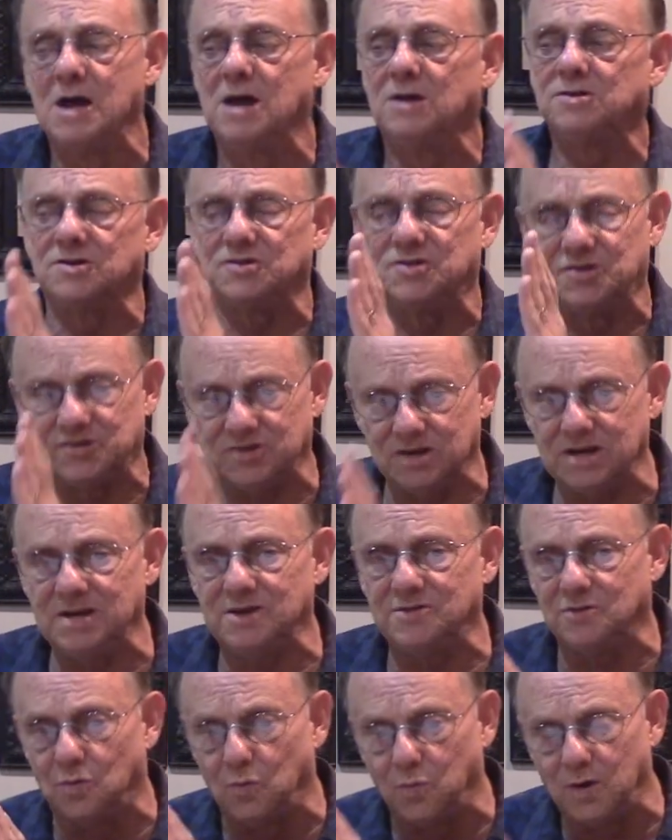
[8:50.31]
to see
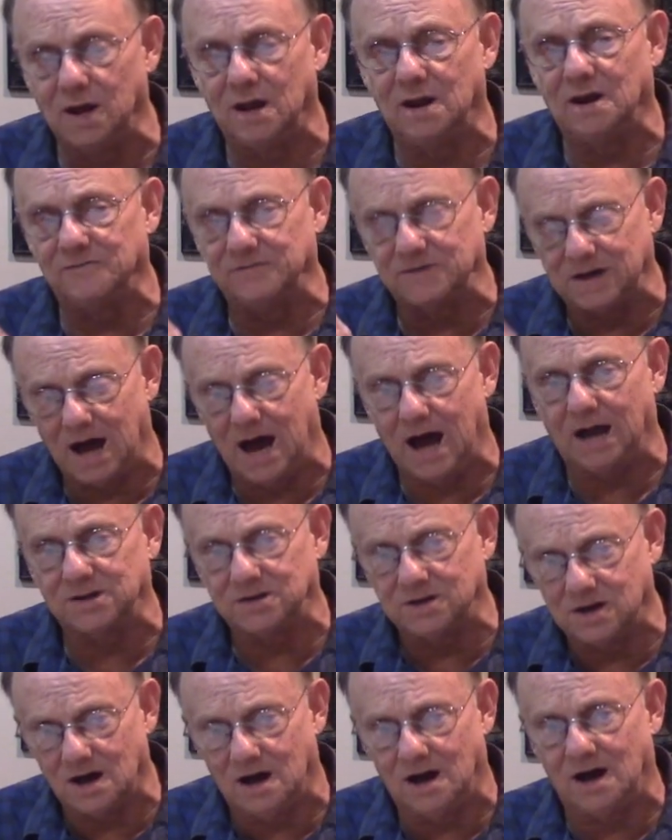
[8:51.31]
the will of God
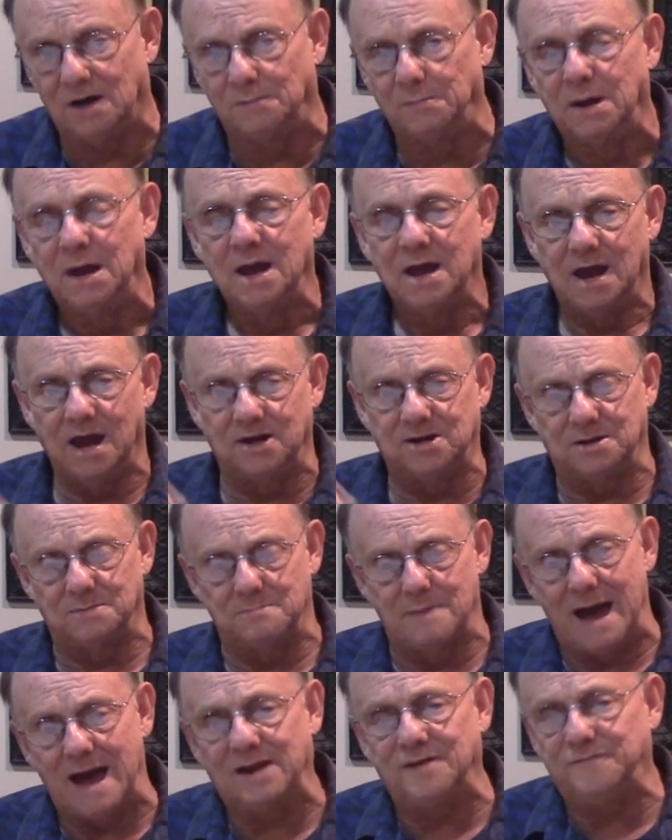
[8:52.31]
come into
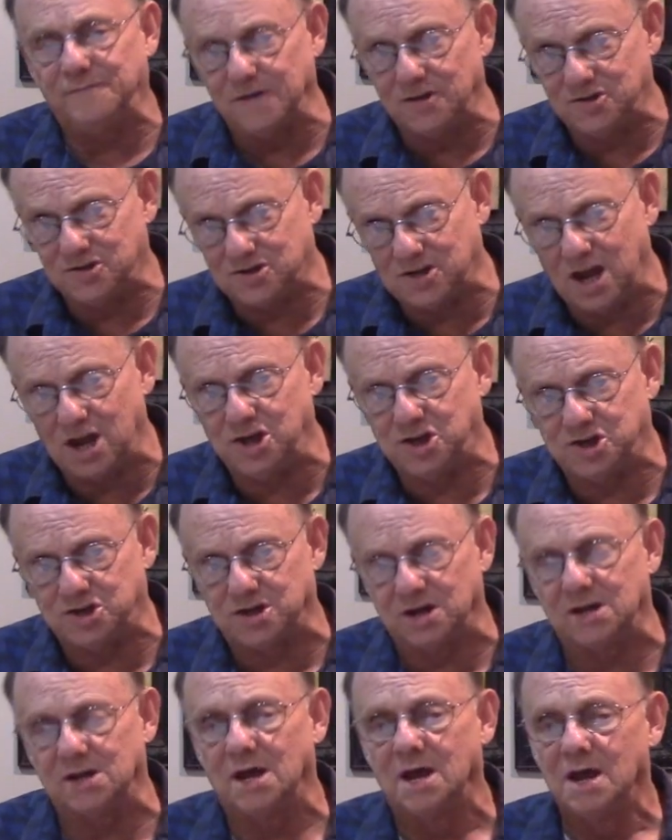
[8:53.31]

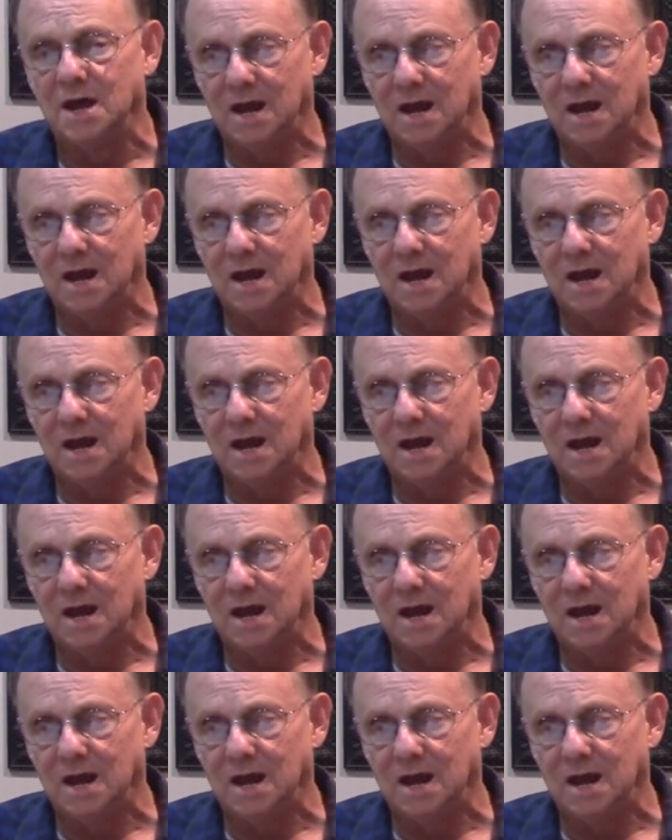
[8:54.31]
manifestation